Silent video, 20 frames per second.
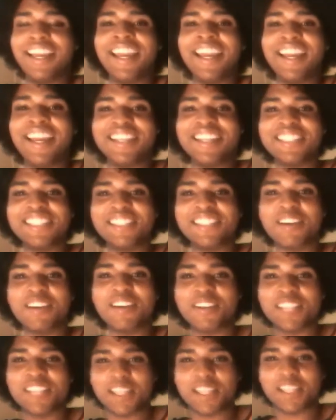And so I
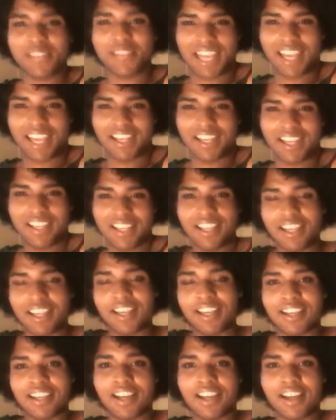was like, "Okay."
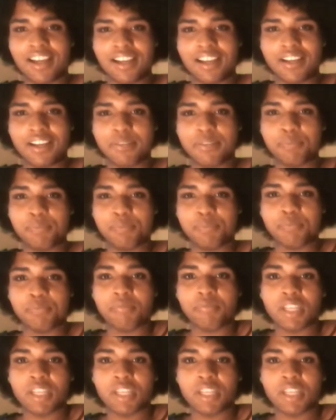Um,